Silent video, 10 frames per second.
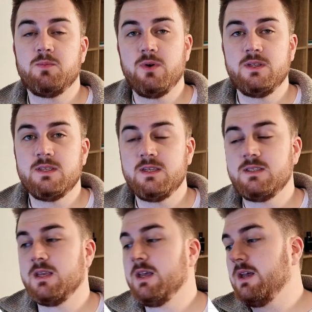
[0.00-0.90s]
point
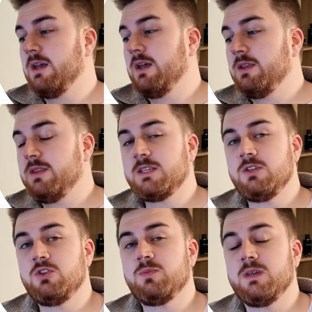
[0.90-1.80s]
is, this
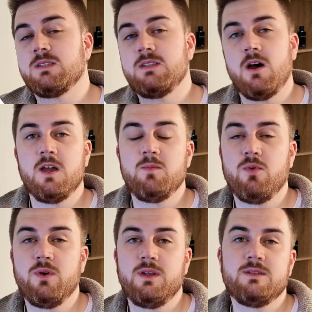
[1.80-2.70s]
can just be a starting
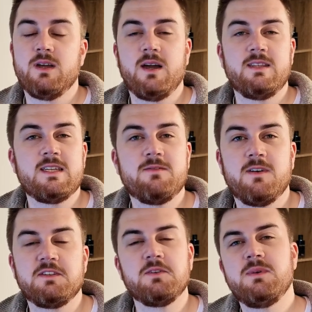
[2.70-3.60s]
point to
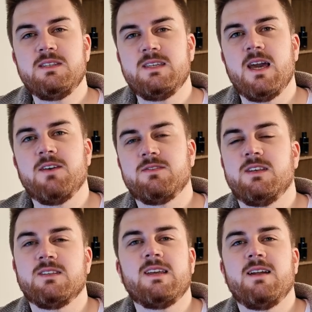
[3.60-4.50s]
identify some ETFs
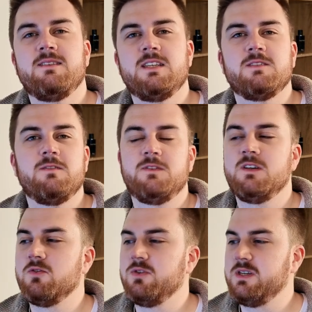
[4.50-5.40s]
as candidates for
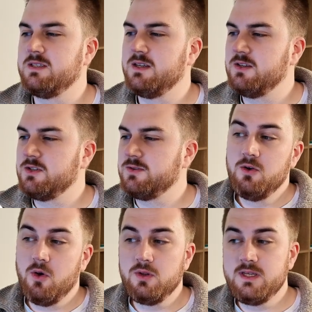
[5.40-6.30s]
further research.
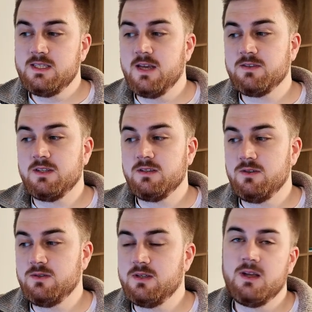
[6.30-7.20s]
Not all ETFs
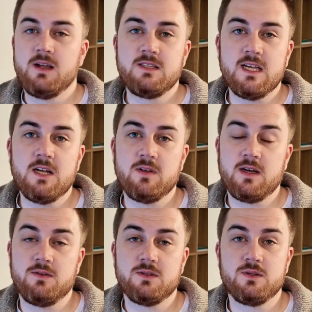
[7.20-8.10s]
included, data
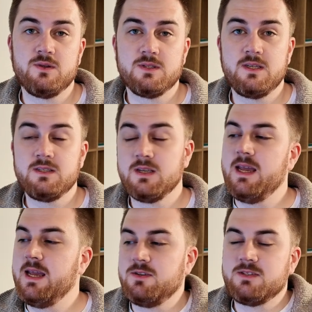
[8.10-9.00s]
reliant on sources.
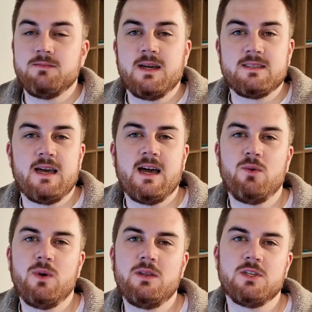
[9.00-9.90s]
It doesn't matter how
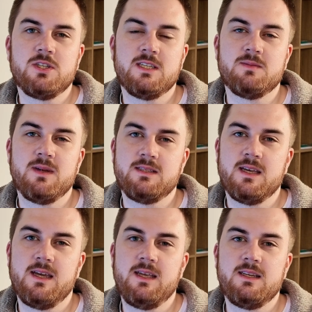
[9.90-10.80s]
well the sheet is
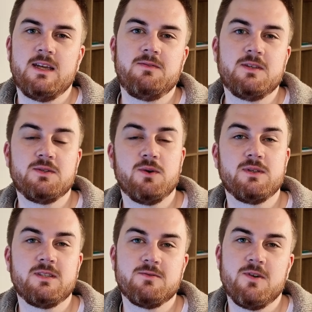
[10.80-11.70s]
maintained. If the
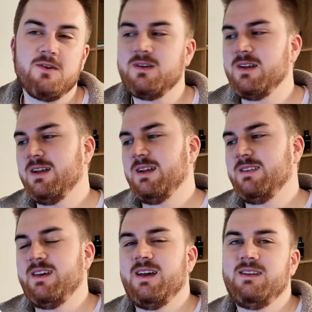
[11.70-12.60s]
sources are wrong,
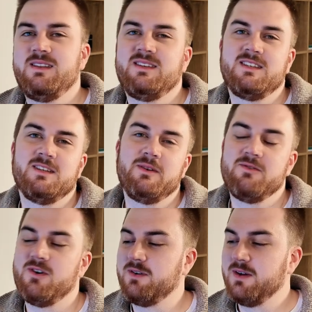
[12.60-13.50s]
then this is going to be
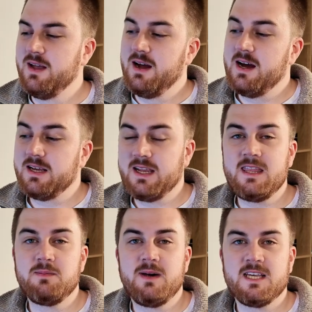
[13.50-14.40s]
wrong. And I get
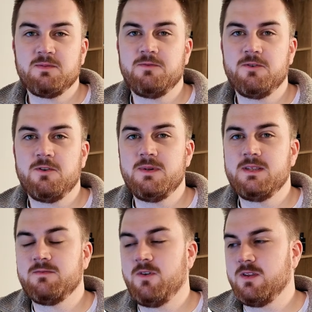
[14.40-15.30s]
the past
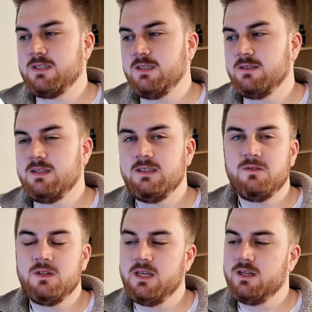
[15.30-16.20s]
performance, volatility, and
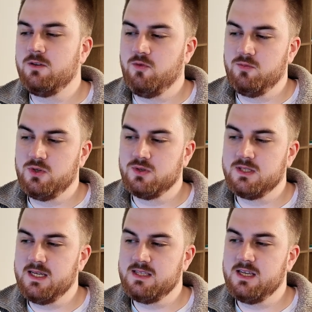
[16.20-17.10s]
dividend yield from just
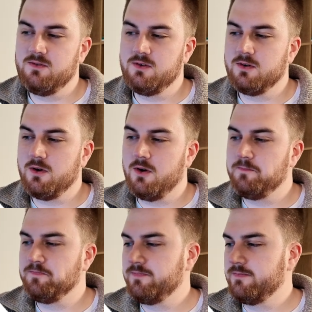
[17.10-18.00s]
ETF.com.
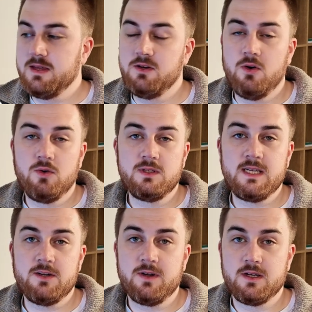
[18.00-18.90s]
And then not all
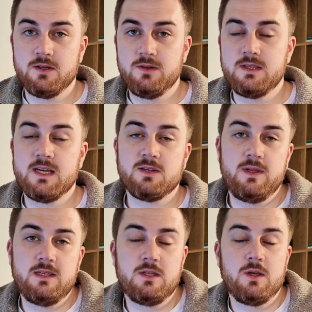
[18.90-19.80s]
data included. That's when
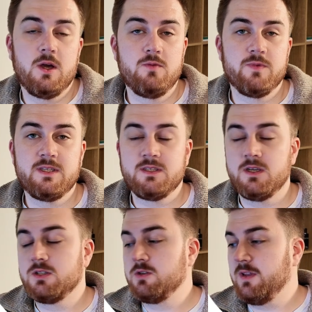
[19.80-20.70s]
you need to do your own
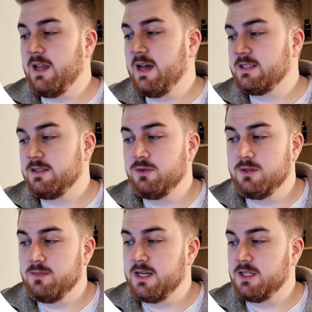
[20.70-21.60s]
research. Stuff like assets under
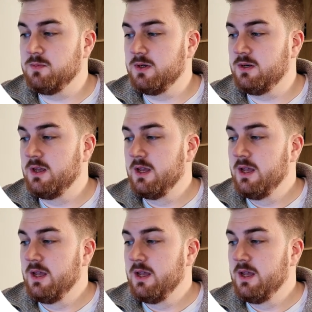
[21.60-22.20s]
management,